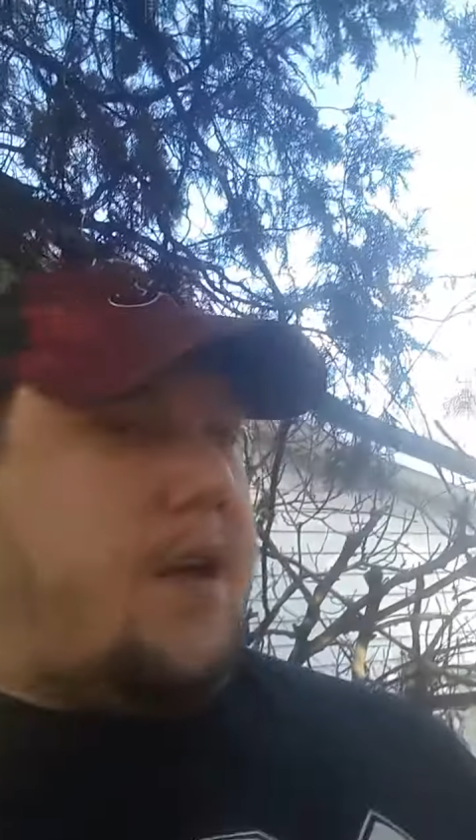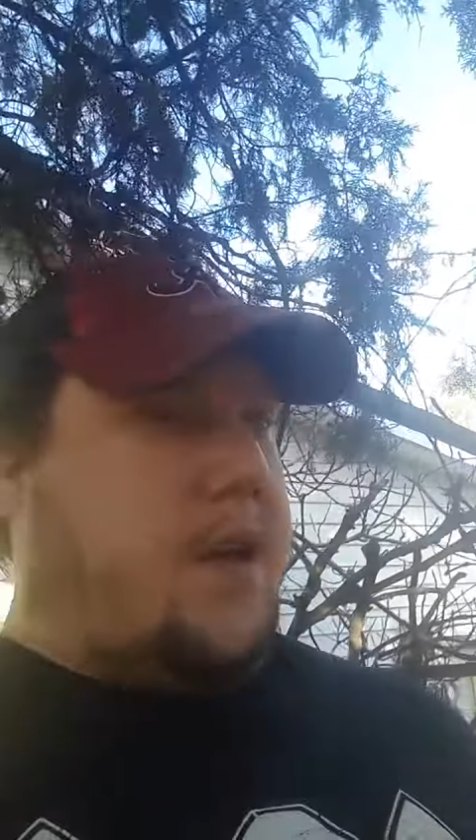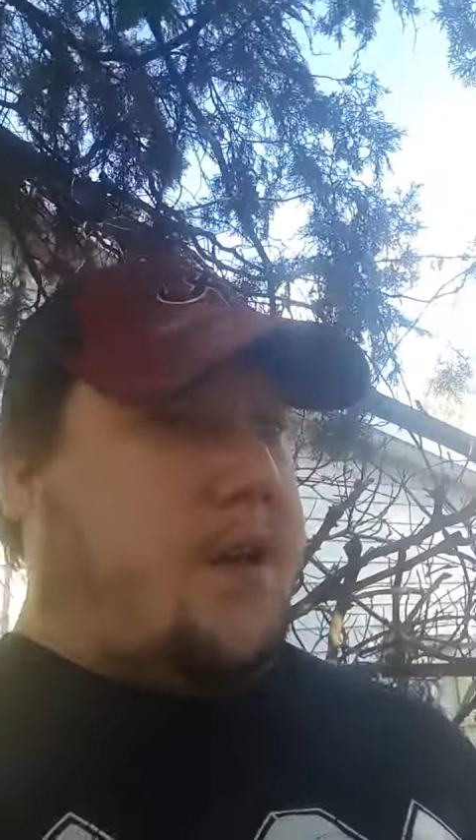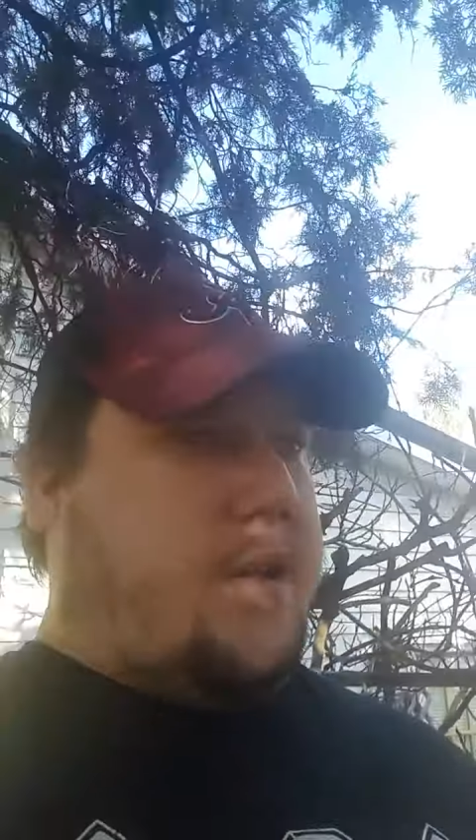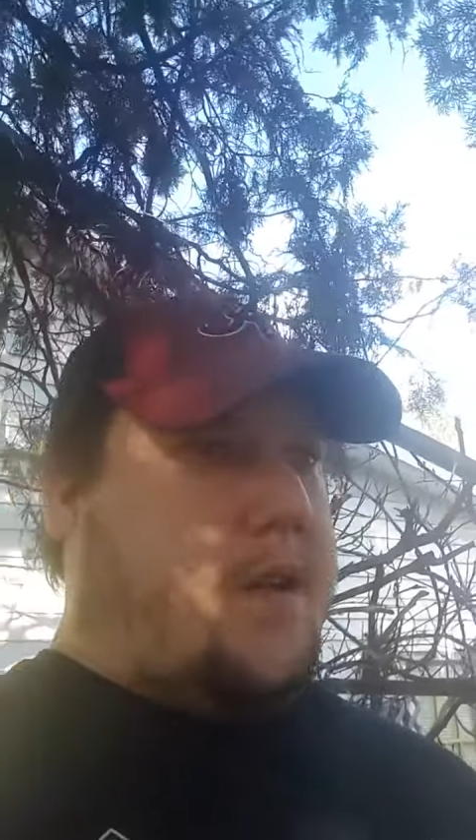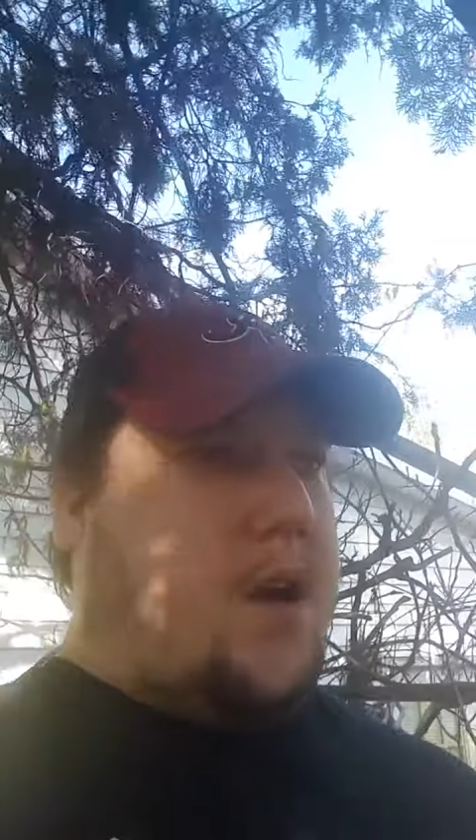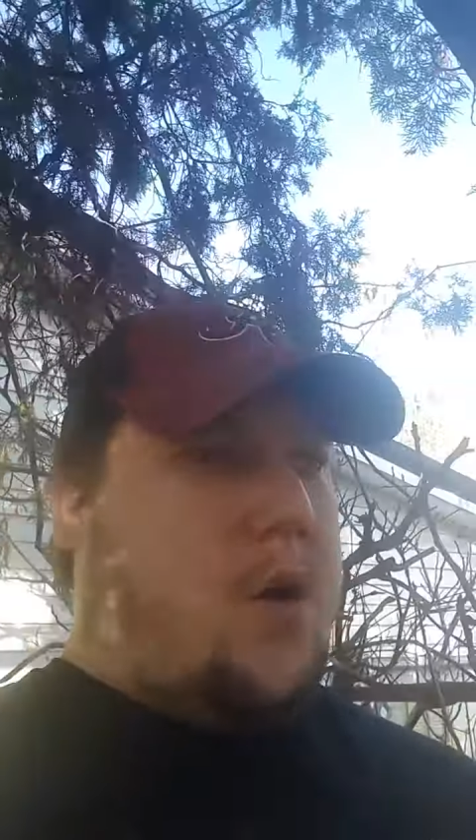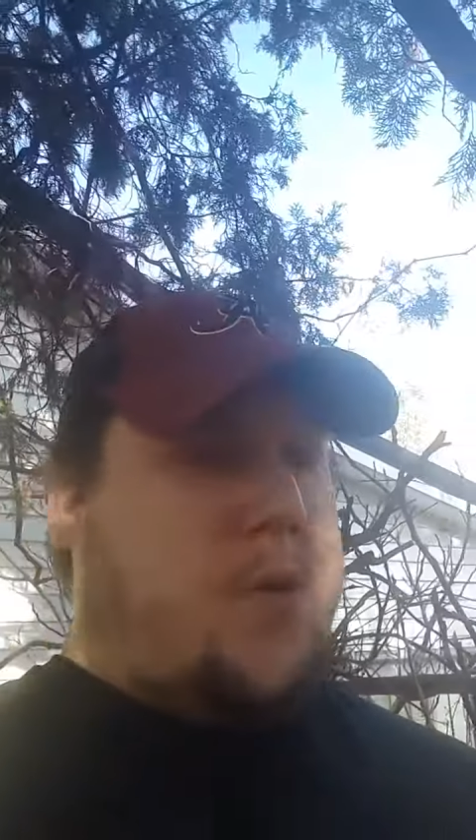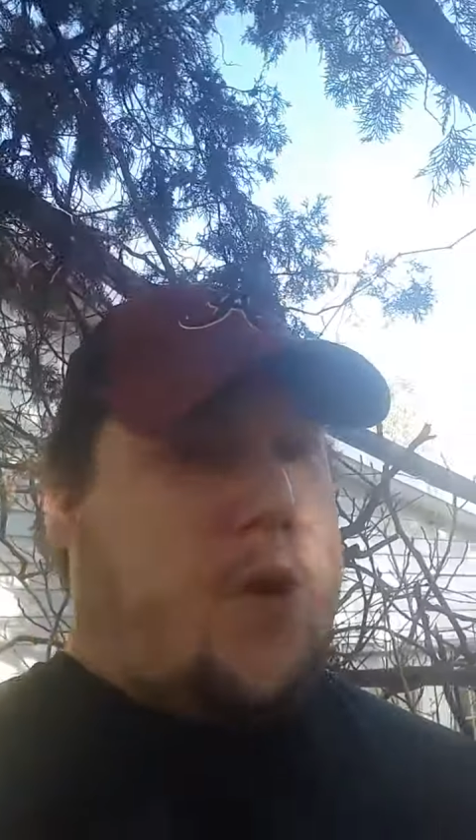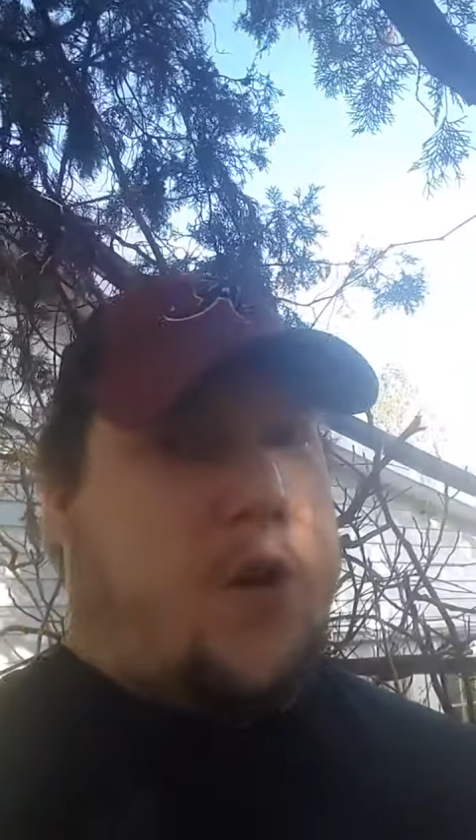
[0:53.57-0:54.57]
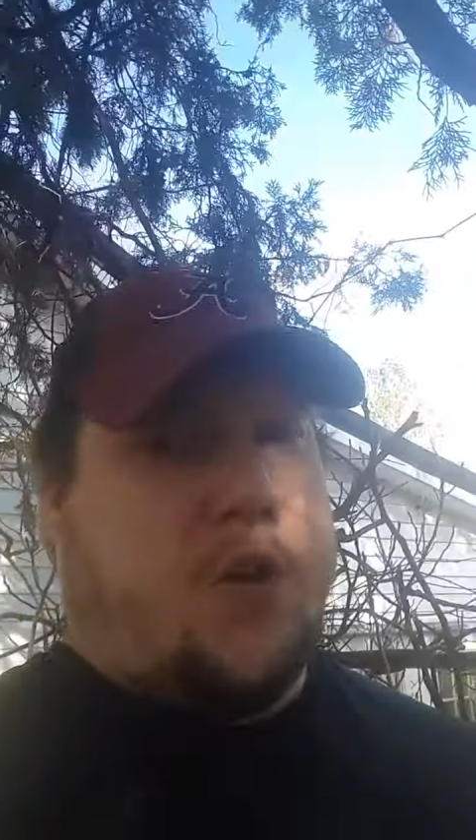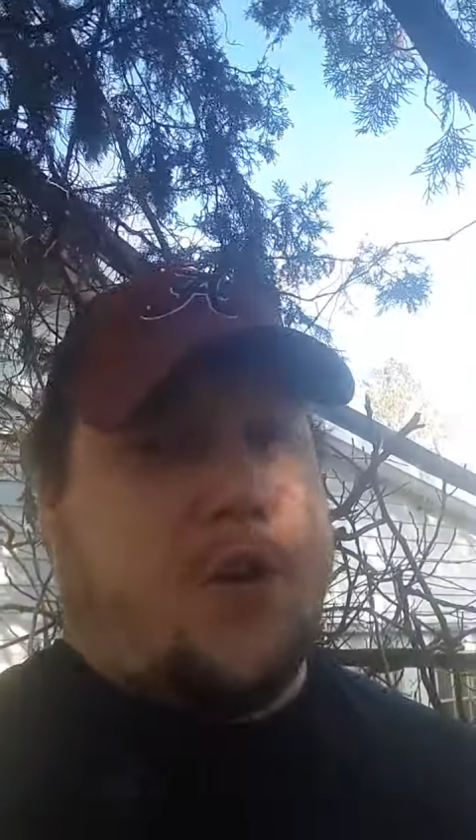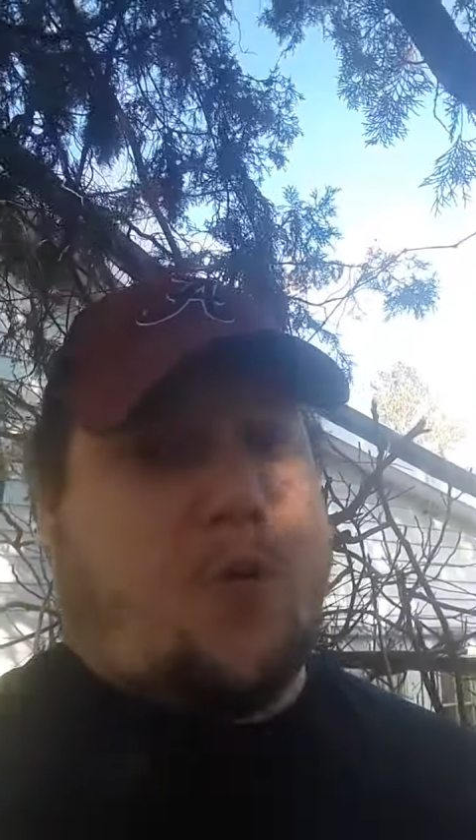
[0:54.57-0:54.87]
And uh, I hope you had a good